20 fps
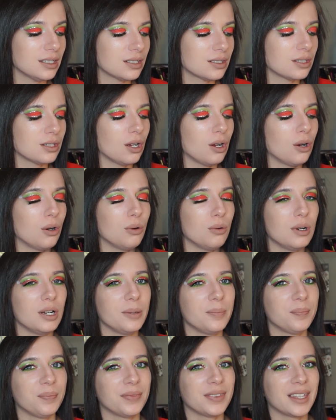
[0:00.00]
so
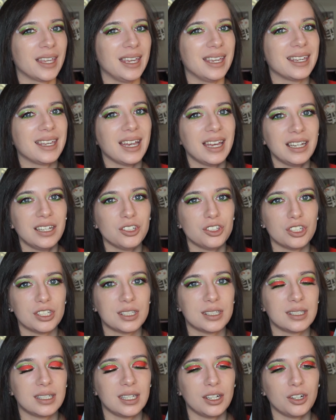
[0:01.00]
it kind of
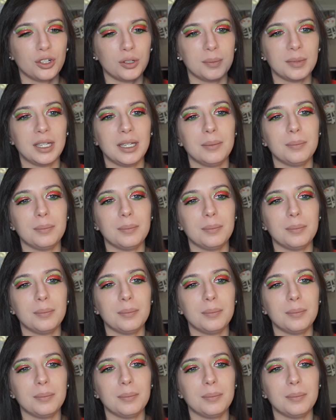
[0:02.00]
just scared me.